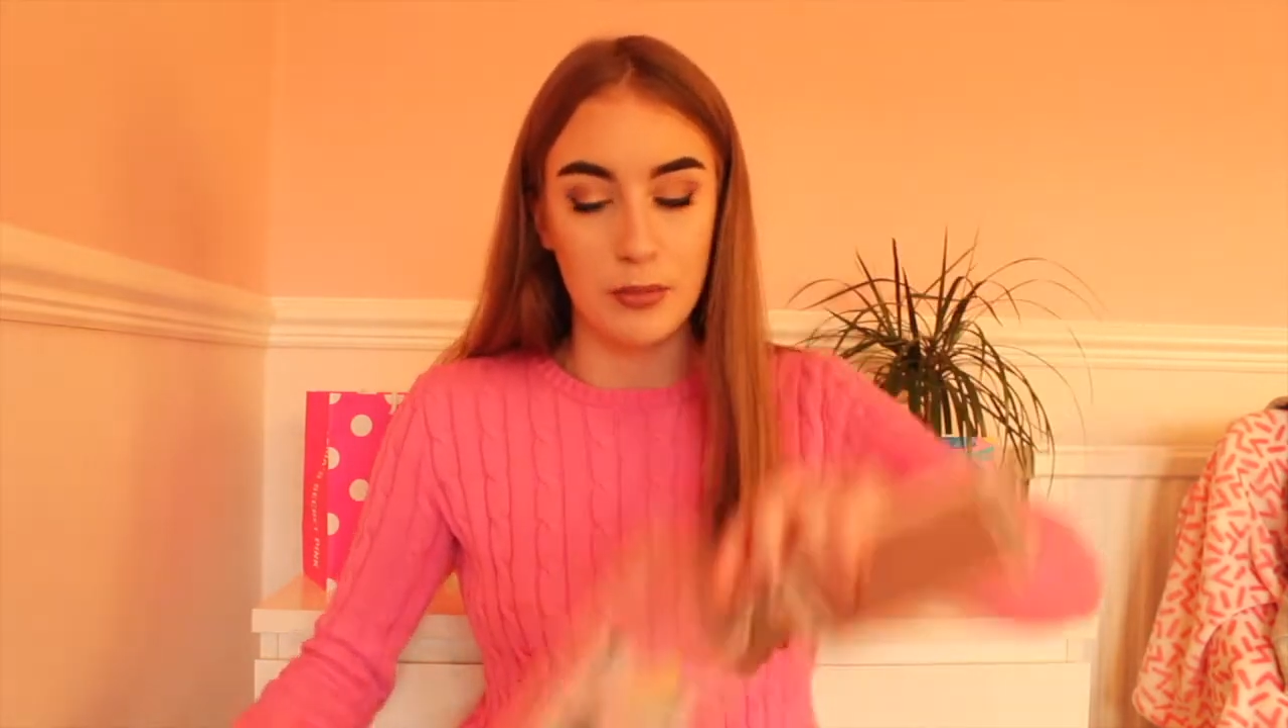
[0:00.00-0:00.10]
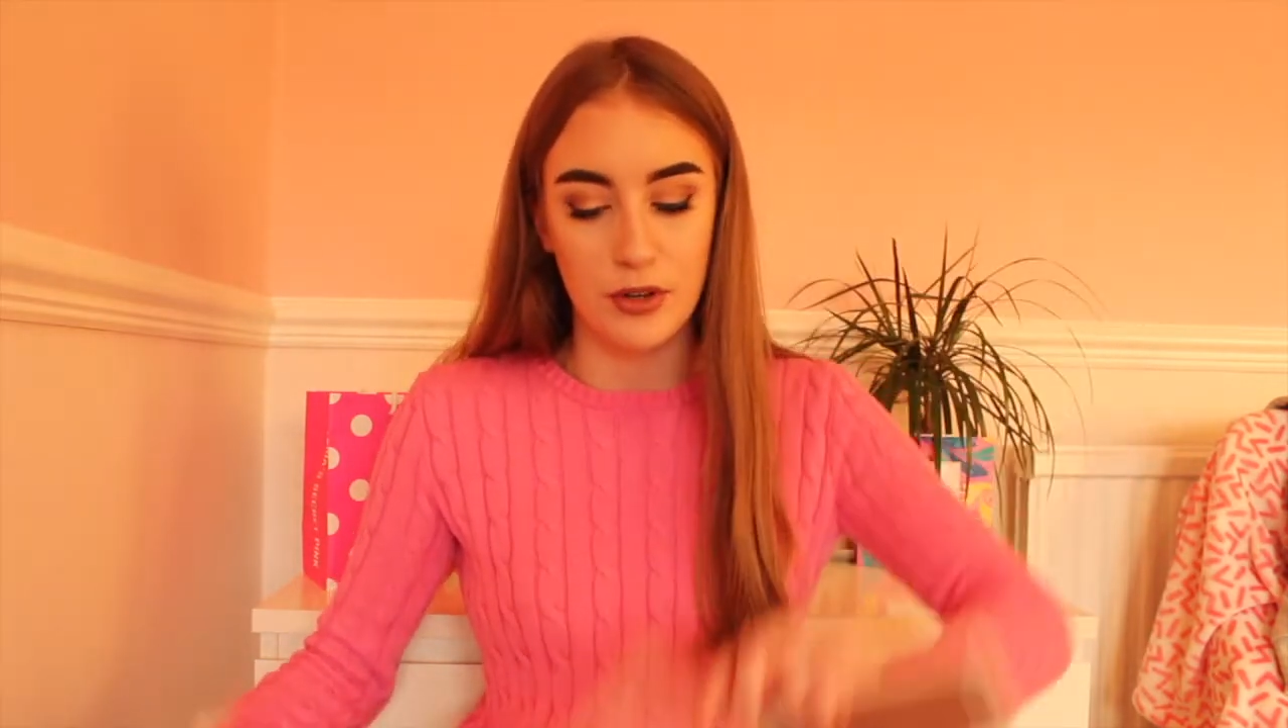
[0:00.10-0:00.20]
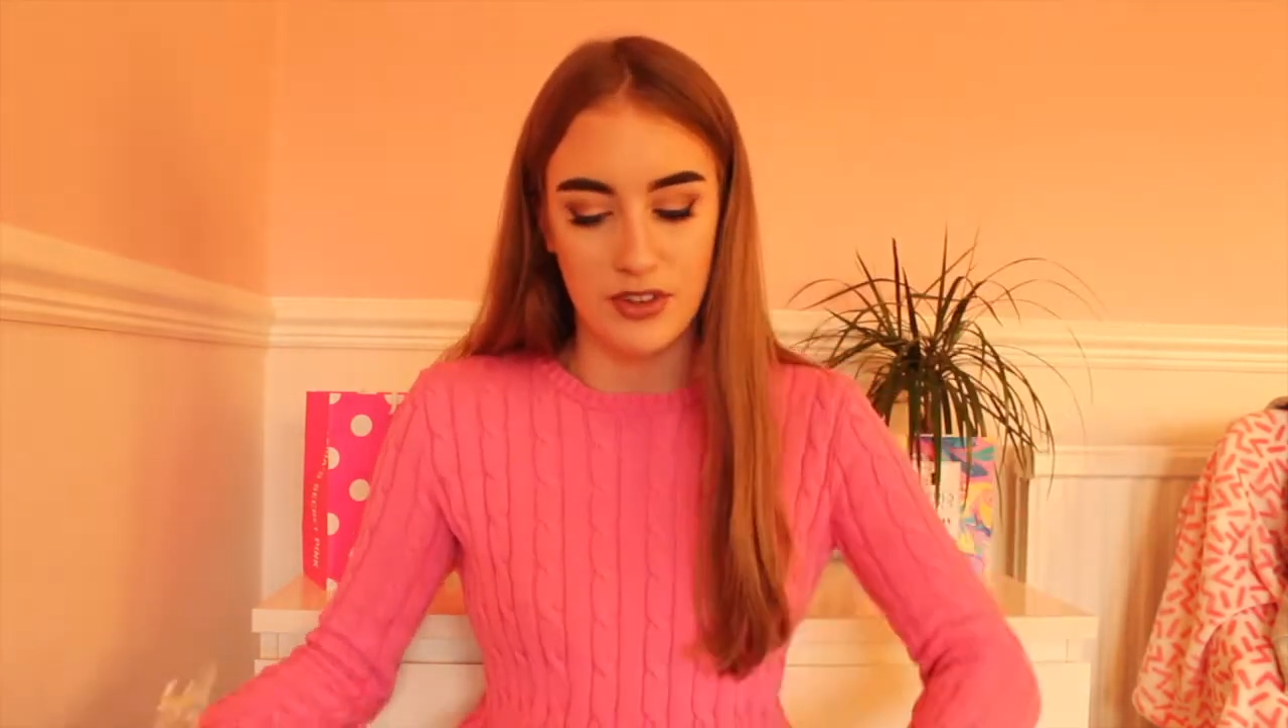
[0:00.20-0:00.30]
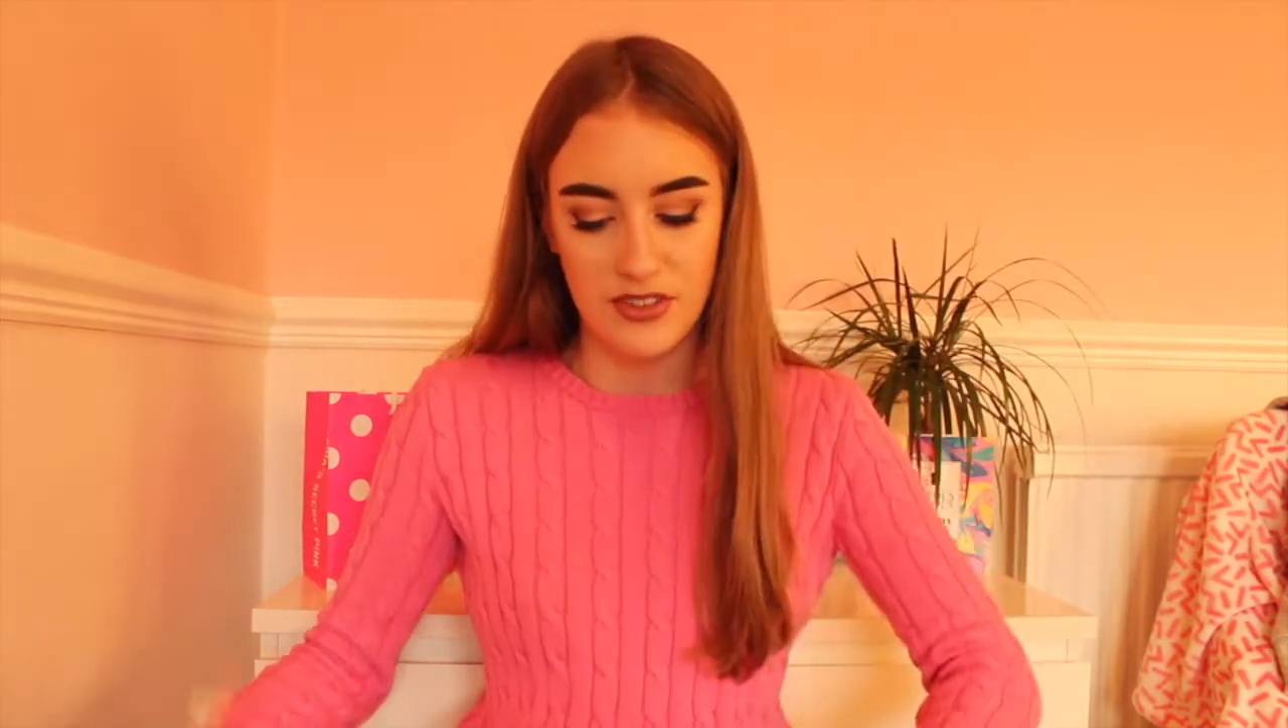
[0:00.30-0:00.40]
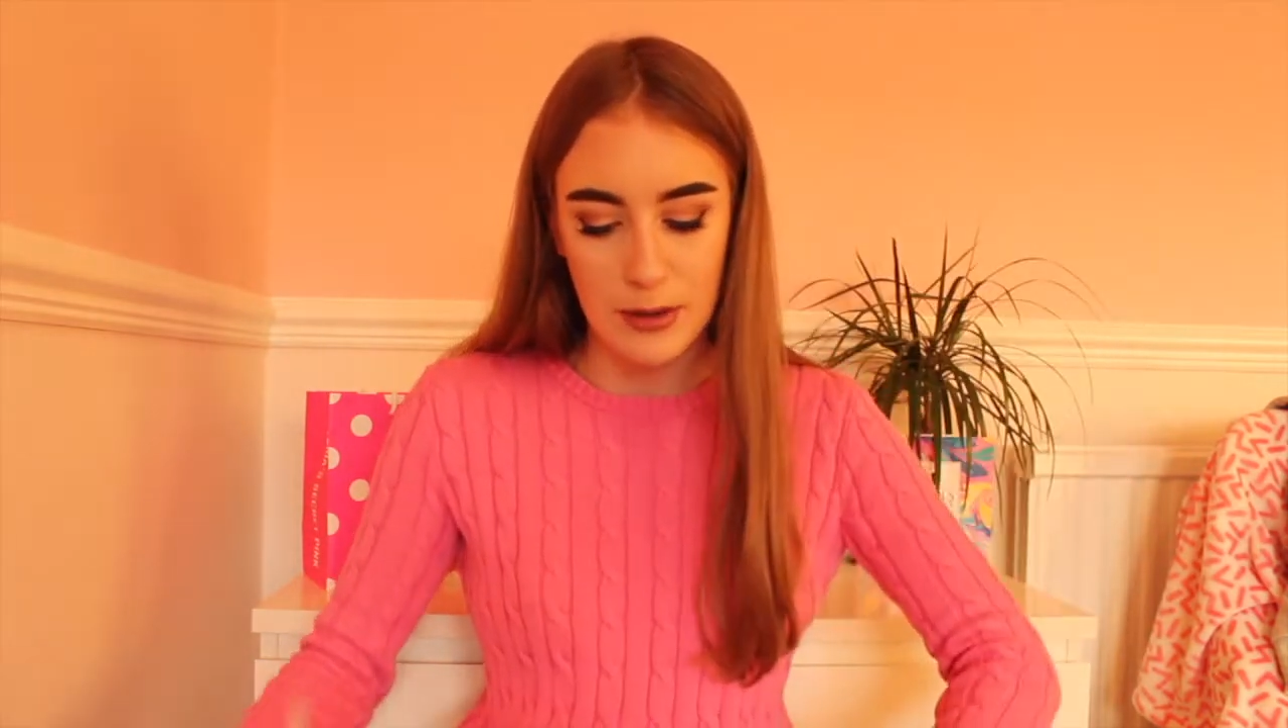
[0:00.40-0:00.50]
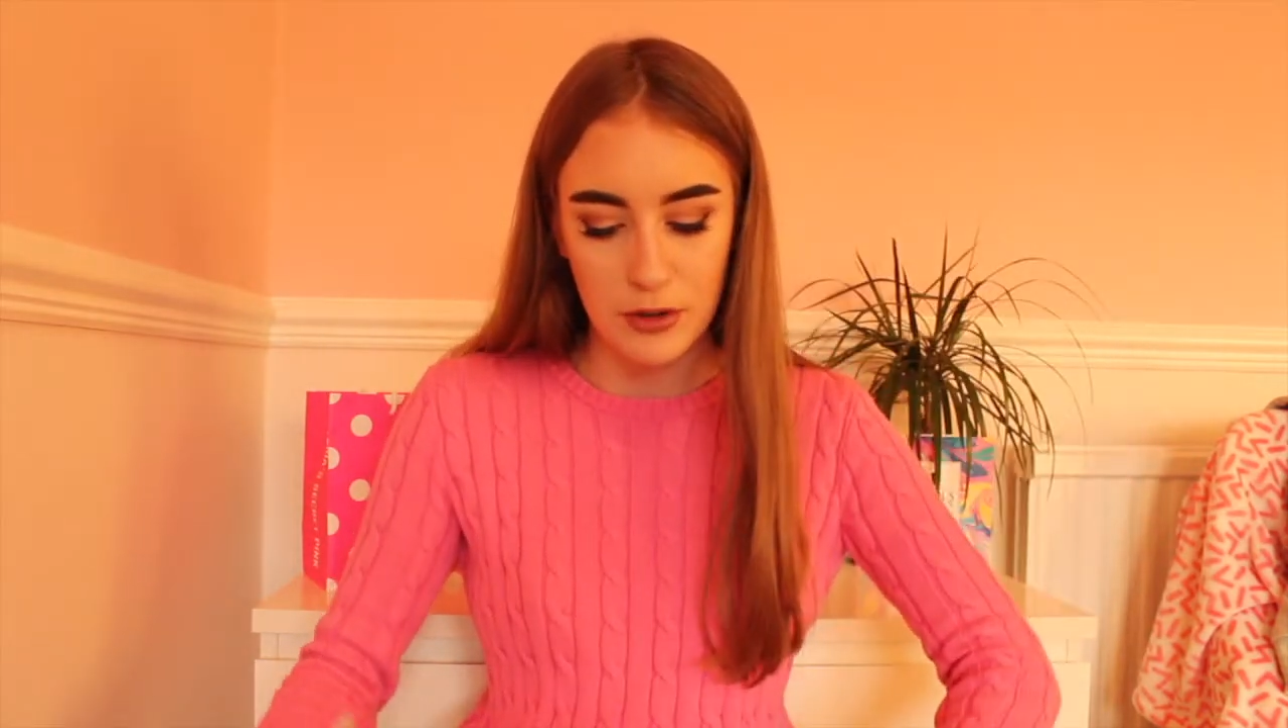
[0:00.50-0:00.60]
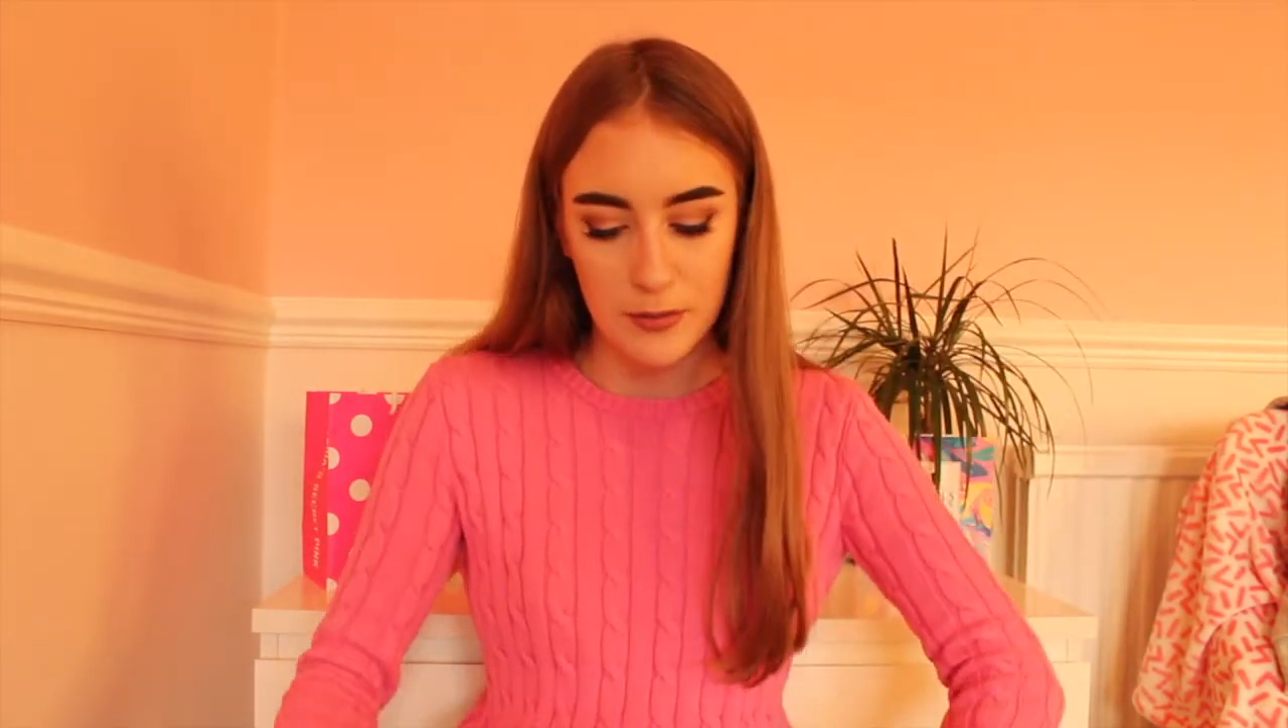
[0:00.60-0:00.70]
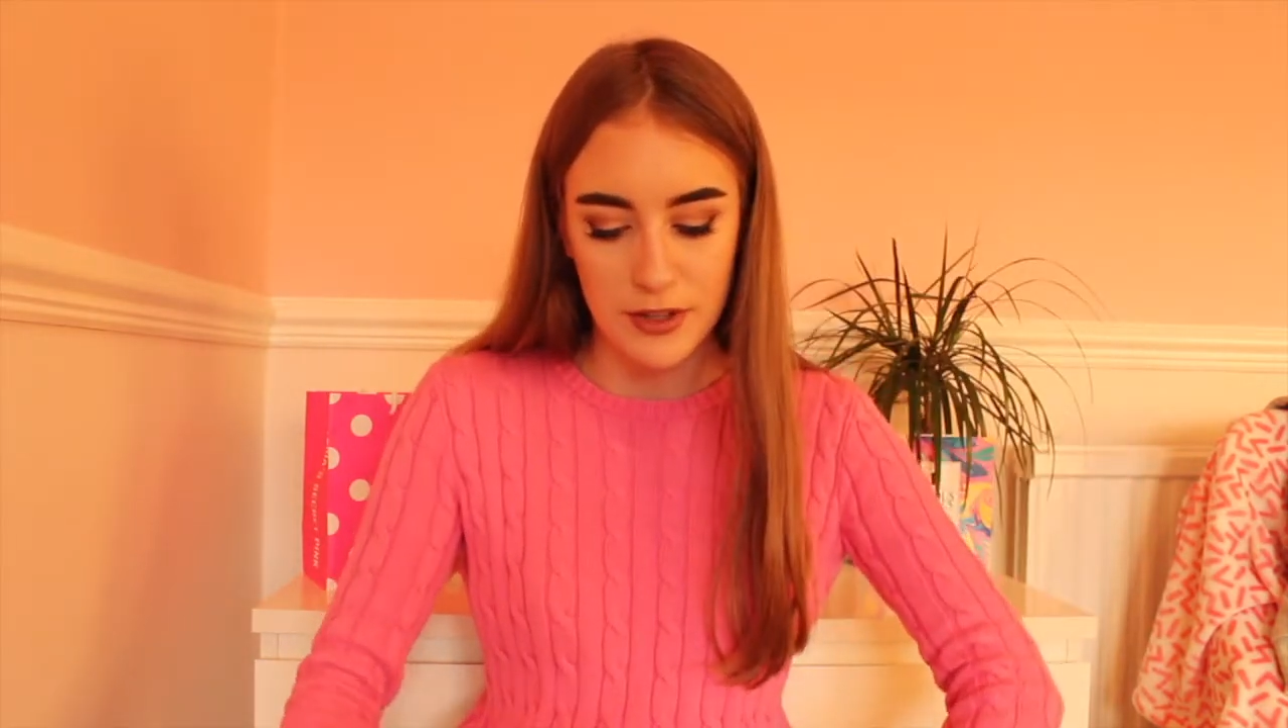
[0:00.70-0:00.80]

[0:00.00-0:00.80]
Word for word: But today I'm going to